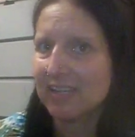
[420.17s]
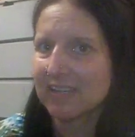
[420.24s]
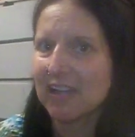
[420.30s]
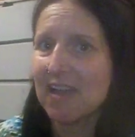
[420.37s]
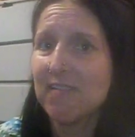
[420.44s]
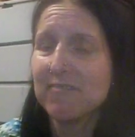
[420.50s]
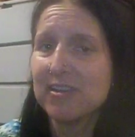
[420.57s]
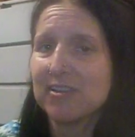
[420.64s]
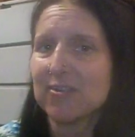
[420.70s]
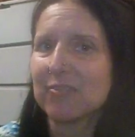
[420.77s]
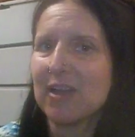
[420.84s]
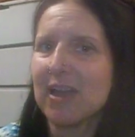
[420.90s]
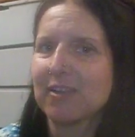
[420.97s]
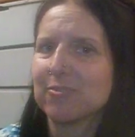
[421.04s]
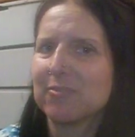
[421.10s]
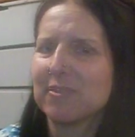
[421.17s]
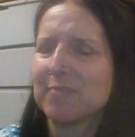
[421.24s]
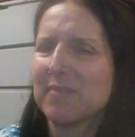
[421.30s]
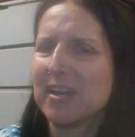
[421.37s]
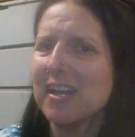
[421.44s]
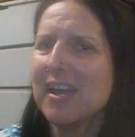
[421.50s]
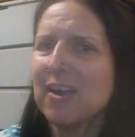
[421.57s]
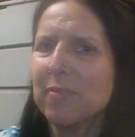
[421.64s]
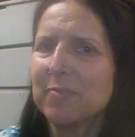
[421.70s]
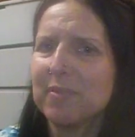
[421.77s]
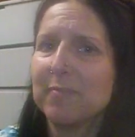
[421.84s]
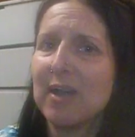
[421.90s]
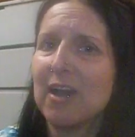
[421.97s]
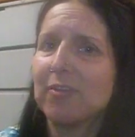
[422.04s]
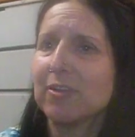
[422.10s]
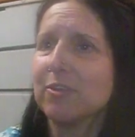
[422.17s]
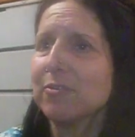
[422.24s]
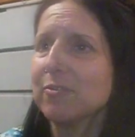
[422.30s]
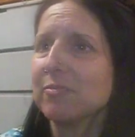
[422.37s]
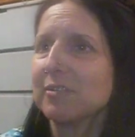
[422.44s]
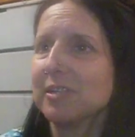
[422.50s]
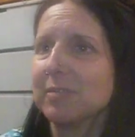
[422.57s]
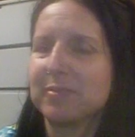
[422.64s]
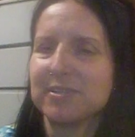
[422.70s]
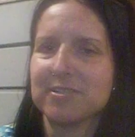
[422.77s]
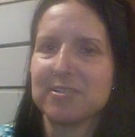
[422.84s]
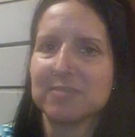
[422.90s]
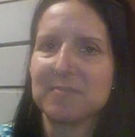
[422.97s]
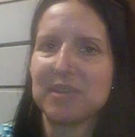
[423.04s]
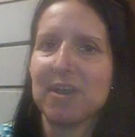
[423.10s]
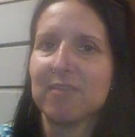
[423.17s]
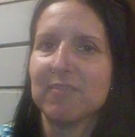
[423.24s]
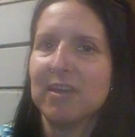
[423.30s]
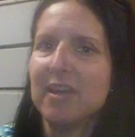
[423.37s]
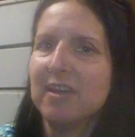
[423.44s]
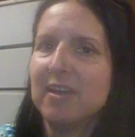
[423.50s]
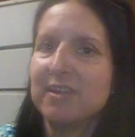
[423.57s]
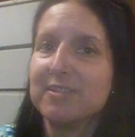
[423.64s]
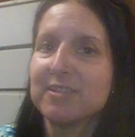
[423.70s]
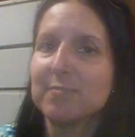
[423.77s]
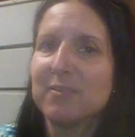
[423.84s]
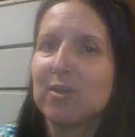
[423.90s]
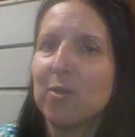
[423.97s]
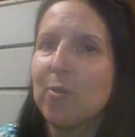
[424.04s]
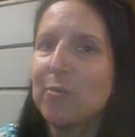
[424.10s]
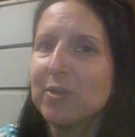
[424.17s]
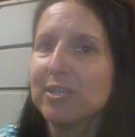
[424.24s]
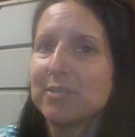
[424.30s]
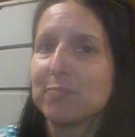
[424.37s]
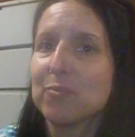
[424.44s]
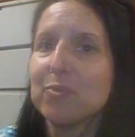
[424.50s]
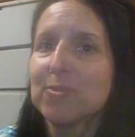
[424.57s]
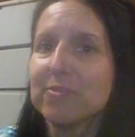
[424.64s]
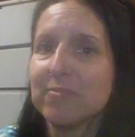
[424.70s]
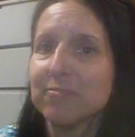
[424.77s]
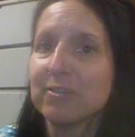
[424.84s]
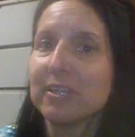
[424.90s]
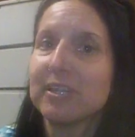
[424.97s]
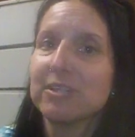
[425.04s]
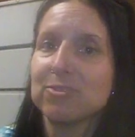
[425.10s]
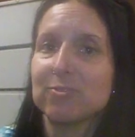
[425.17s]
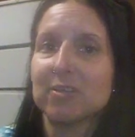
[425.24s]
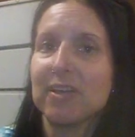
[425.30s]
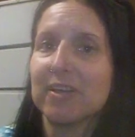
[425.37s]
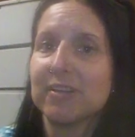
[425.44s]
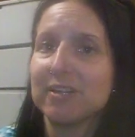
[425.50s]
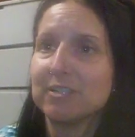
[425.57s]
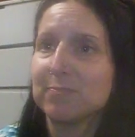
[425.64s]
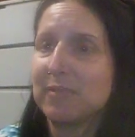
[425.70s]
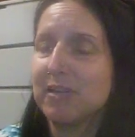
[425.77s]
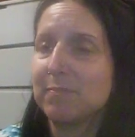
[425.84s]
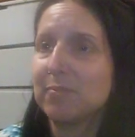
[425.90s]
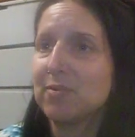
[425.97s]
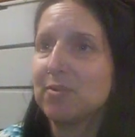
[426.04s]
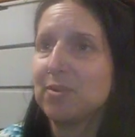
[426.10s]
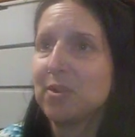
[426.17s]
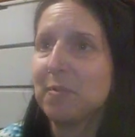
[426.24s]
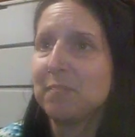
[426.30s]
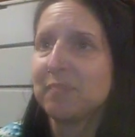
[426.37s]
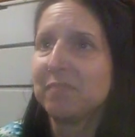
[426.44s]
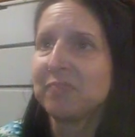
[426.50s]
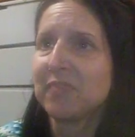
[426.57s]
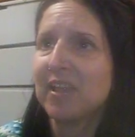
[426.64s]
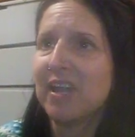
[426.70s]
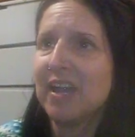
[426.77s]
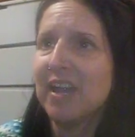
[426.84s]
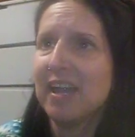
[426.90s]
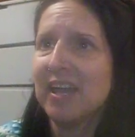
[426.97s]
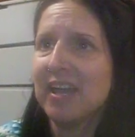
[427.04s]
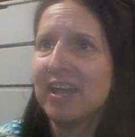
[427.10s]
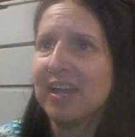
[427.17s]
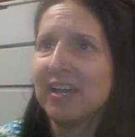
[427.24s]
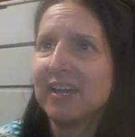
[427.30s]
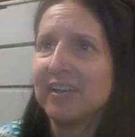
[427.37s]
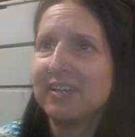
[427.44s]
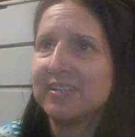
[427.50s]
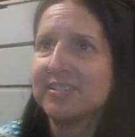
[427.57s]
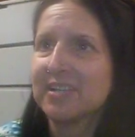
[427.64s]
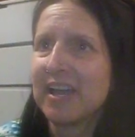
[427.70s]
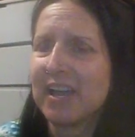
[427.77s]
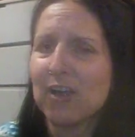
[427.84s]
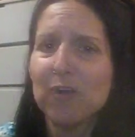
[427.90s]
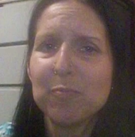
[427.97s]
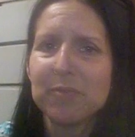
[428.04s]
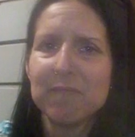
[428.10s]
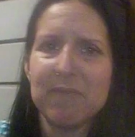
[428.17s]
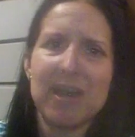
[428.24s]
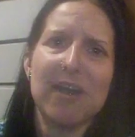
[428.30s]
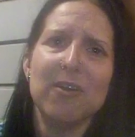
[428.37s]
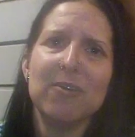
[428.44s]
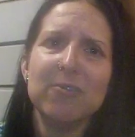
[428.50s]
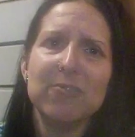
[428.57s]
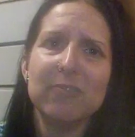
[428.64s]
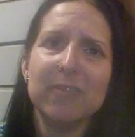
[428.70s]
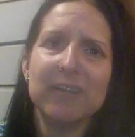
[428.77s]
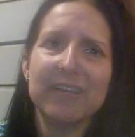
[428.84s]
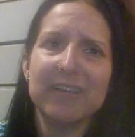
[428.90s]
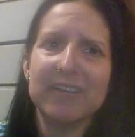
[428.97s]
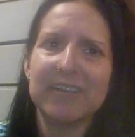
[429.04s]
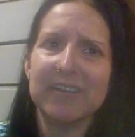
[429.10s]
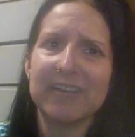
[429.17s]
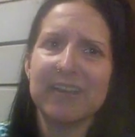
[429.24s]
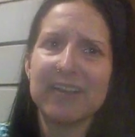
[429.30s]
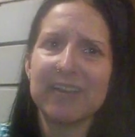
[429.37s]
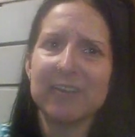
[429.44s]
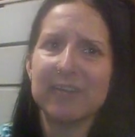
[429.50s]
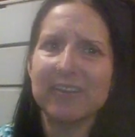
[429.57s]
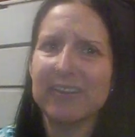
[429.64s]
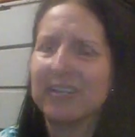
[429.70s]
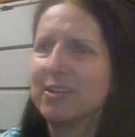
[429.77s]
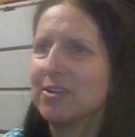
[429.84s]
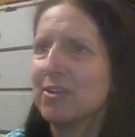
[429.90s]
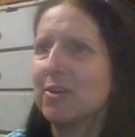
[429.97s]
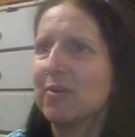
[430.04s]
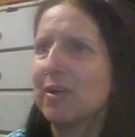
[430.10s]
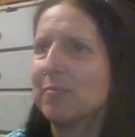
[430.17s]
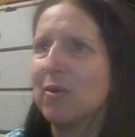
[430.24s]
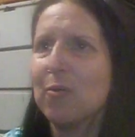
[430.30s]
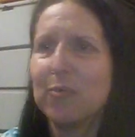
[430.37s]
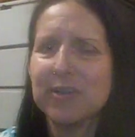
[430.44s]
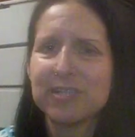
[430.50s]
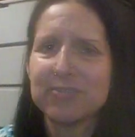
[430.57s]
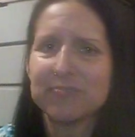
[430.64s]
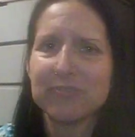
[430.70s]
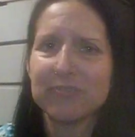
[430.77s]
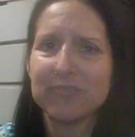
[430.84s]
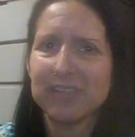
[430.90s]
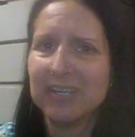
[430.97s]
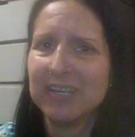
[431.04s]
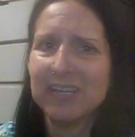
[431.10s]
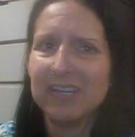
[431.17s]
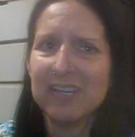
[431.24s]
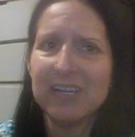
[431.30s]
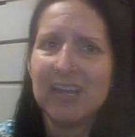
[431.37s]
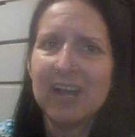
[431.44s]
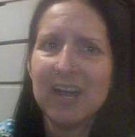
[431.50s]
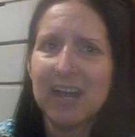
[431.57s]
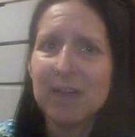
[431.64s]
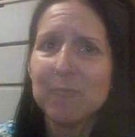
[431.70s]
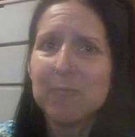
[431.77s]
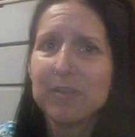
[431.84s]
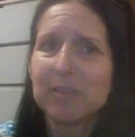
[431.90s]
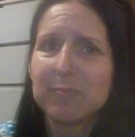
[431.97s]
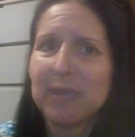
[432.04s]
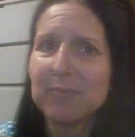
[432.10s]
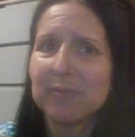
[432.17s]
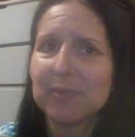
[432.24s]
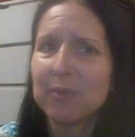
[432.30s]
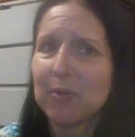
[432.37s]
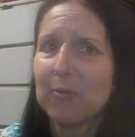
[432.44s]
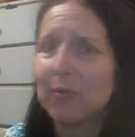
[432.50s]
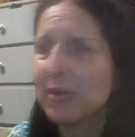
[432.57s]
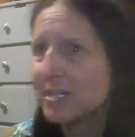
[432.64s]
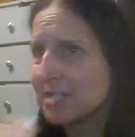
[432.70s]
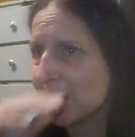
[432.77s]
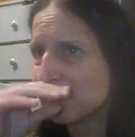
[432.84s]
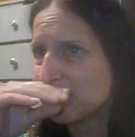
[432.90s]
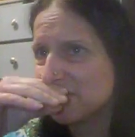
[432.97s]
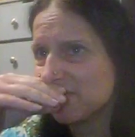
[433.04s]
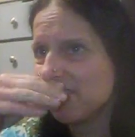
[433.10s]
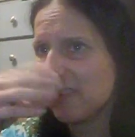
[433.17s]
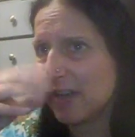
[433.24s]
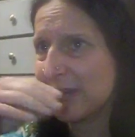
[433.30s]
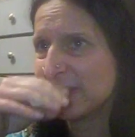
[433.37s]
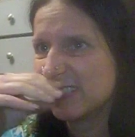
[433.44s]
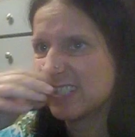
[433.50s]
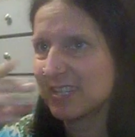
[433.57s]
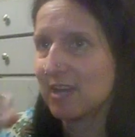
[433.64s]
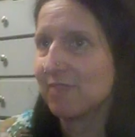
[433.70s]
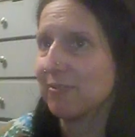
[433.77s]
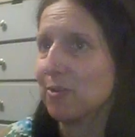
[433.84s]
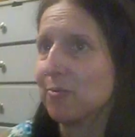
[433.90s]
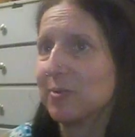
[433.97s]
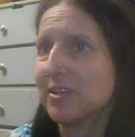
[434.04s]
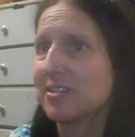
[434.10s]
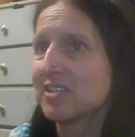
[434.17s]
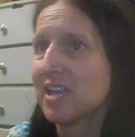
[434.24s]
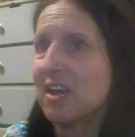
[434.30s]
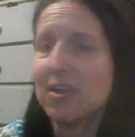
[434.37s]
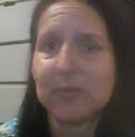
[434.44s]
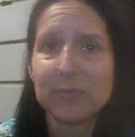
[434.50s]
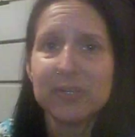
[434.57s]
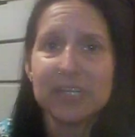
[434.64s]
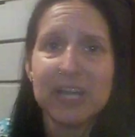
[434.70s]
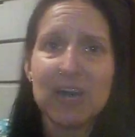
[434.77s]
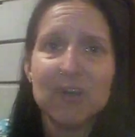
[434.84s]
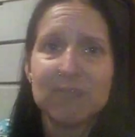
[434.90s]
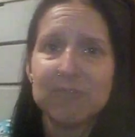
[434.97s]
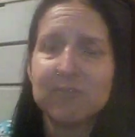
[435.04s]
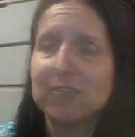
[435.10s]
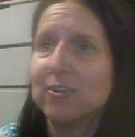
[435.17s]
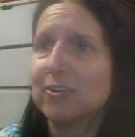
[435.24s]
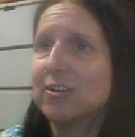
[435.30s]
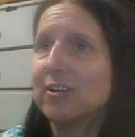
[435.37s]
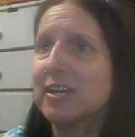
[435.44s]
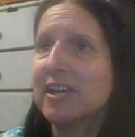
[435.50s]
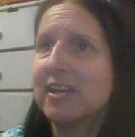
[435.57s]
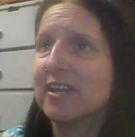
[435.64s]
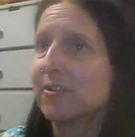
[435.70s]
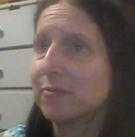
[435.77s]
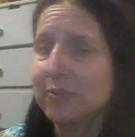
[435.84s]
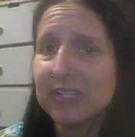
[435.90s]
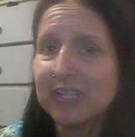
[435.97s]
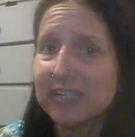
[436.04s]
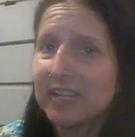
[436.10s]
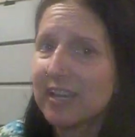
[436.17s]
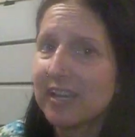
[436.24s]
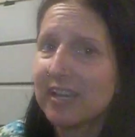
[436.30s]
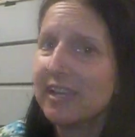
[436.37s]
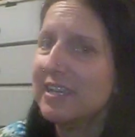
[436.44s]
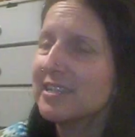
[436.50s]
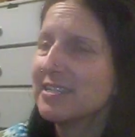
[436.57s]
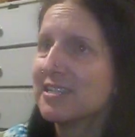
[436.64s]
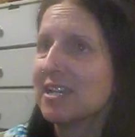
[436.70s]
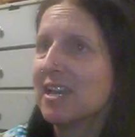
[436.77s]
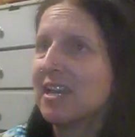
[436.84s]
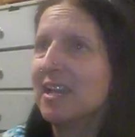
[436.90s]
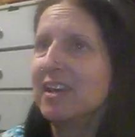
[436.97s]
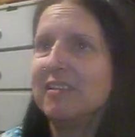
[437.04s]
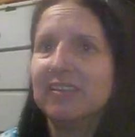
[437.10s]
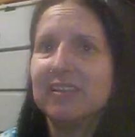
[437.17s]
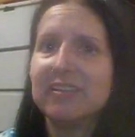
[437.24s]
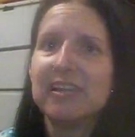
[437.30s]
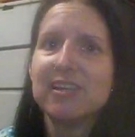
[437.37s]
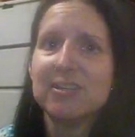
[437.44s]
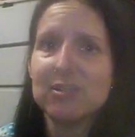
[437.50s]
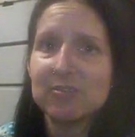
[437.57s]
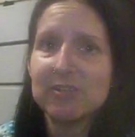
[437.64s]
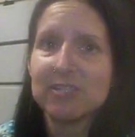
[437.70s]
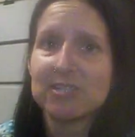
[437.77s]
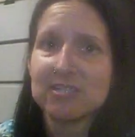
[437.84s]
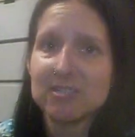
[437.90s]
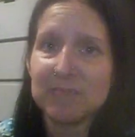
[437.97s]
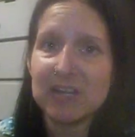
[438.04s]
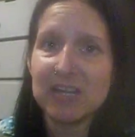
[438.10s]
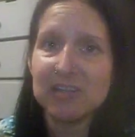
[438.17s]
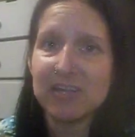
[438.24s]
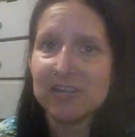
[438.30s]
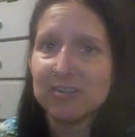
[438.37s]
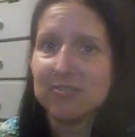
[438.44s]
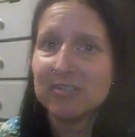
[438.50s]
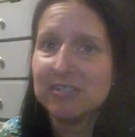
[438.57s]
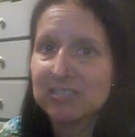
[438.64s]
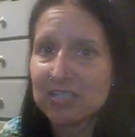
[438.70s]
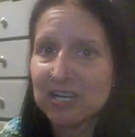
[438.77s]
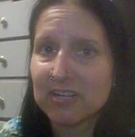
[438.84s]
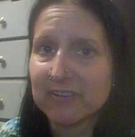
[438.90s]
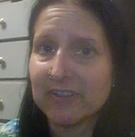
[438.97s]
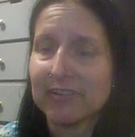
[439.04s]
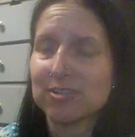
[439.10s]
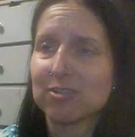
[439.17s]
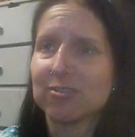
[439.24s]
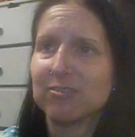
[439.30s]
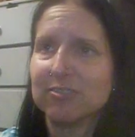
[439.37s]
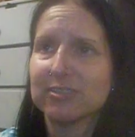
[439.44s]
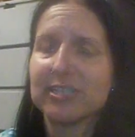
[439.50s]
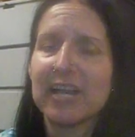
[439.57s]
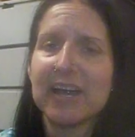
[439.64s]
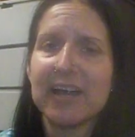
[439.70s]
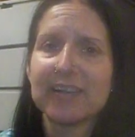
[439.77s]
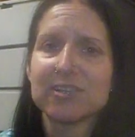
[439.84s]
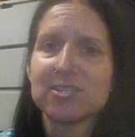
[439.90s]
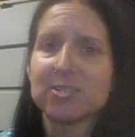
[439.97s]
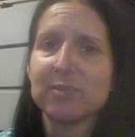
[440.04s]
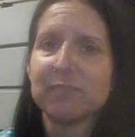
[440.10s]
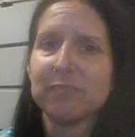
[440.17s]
Like, I have to interact with them, and I help them out. You know what pisses me off? Is I've been always more than friendly to a lot of these people, and I help them out, and I, you know, I'm one of the people that always helps them find stuff, and always really helpful, and really nice, and then they do this to me. They do these psychological attacks.